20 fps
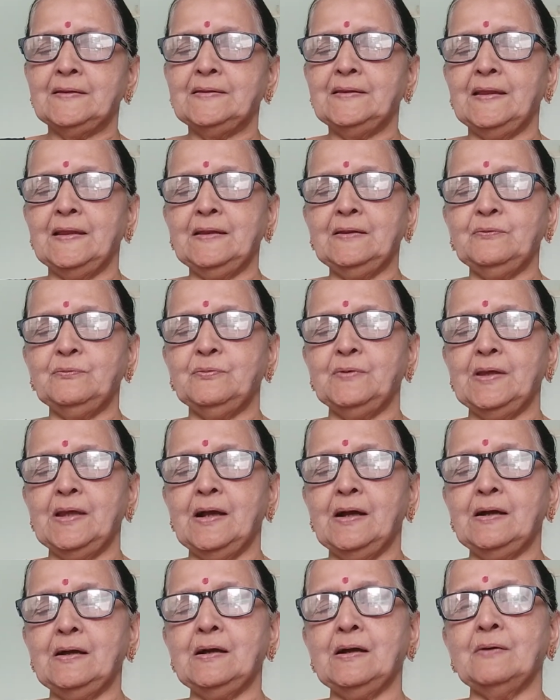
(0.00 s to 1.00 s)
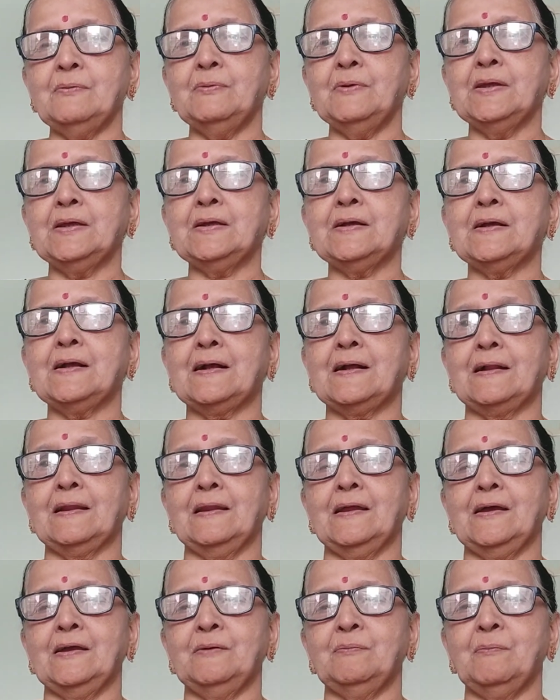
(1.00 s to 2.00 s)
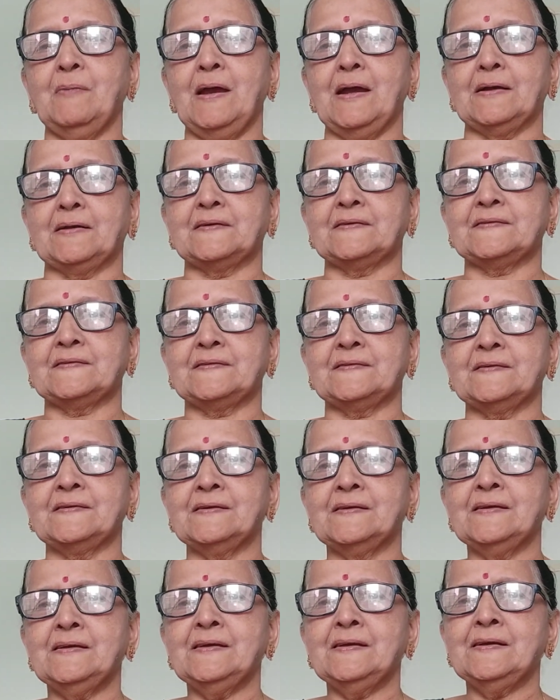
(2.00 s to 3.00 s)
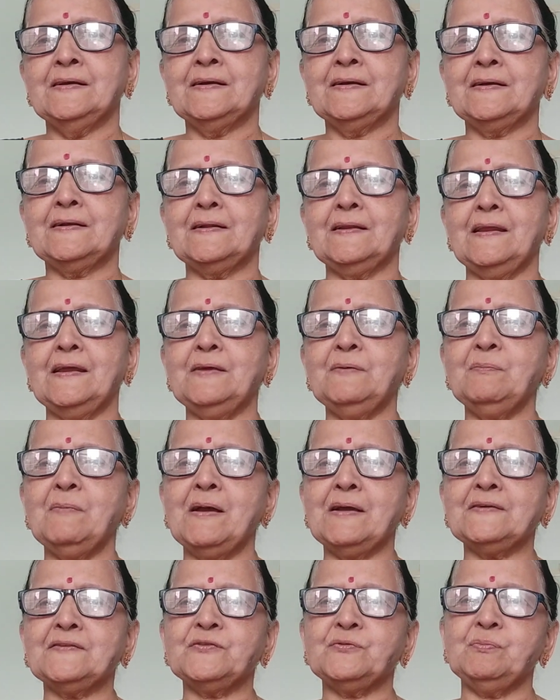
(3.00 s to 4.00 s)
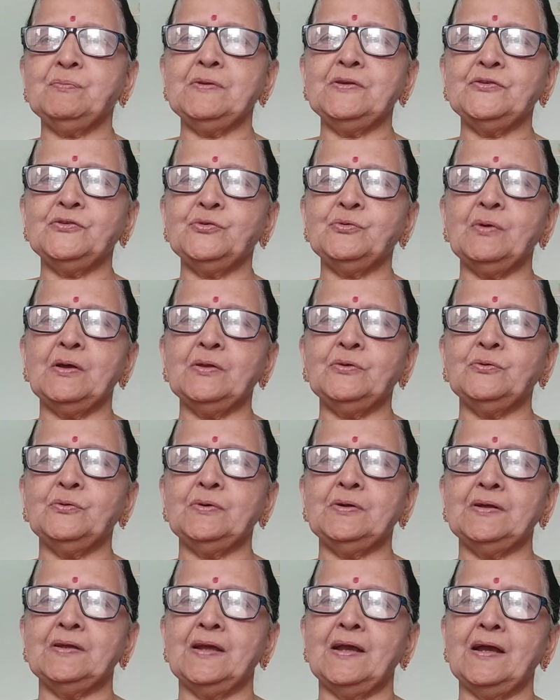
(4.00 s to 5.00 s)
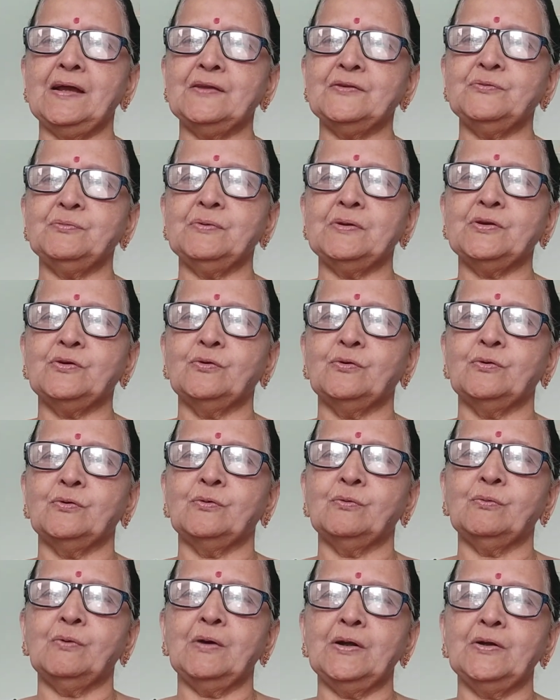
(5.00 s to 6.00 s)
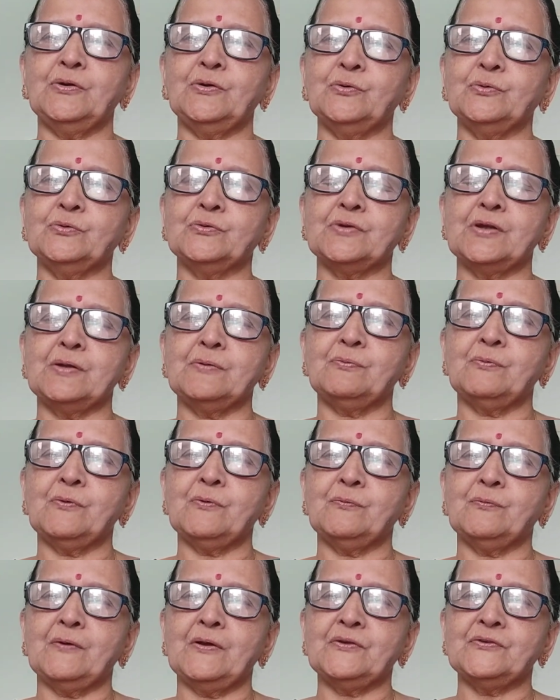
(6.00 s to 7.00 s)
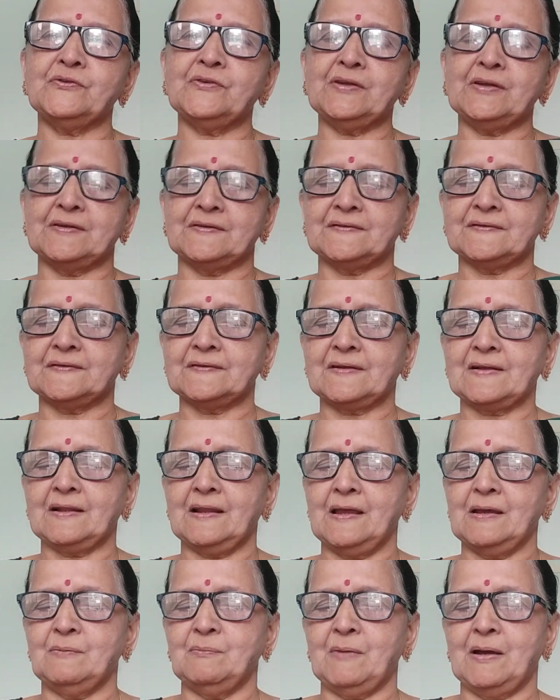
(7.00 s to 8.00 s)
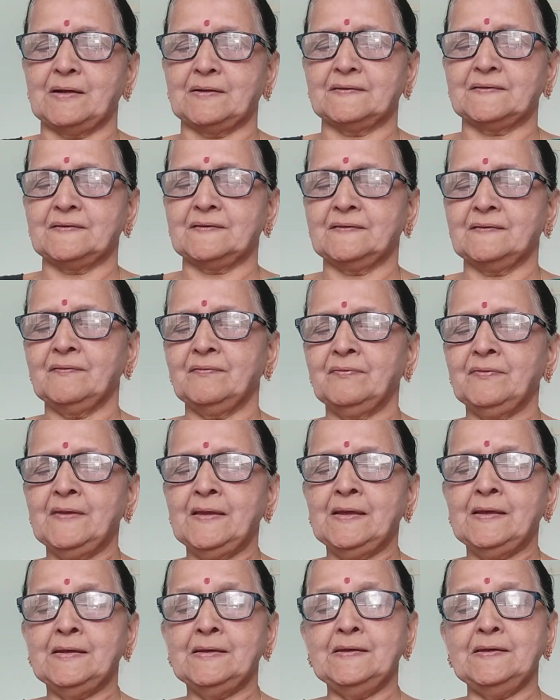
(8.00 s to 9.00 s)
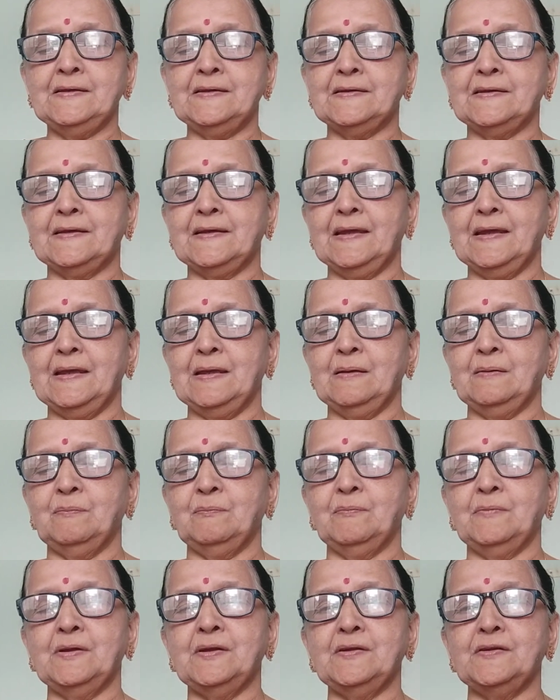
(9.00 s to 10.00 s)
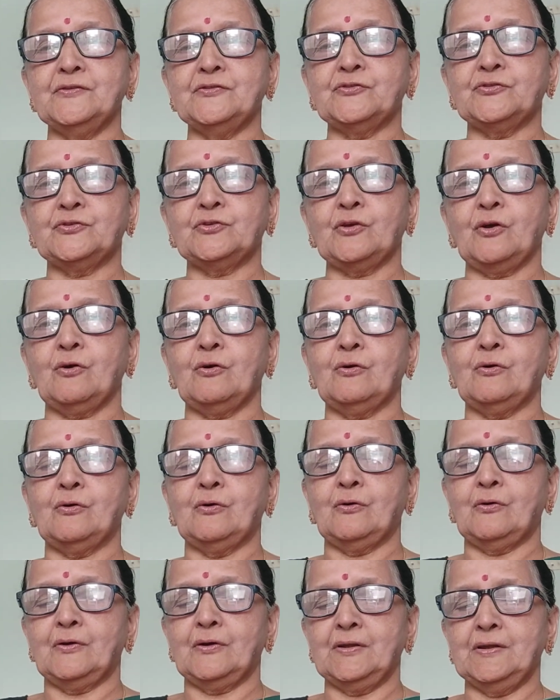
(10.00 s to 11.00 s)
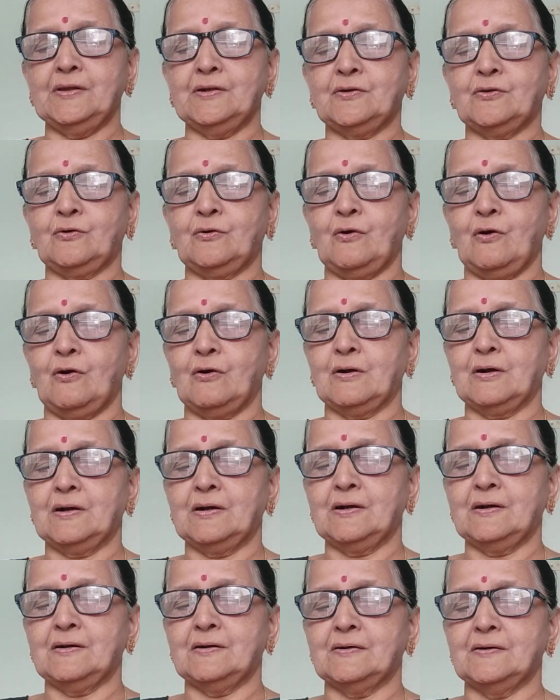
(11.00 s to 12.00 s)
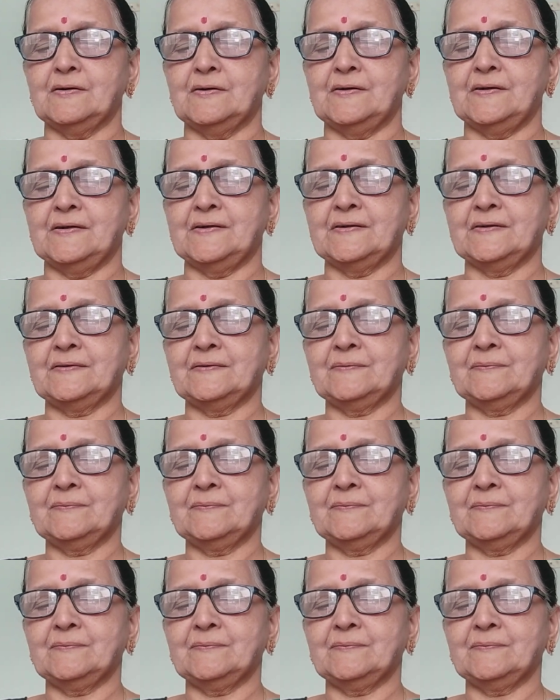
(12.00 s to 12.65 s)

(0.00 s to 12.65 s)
Then we are having climax. Climax means you are knowing as we go 1, 2, 3, 4, 5, 6, climax. He came, he saw, he conquered.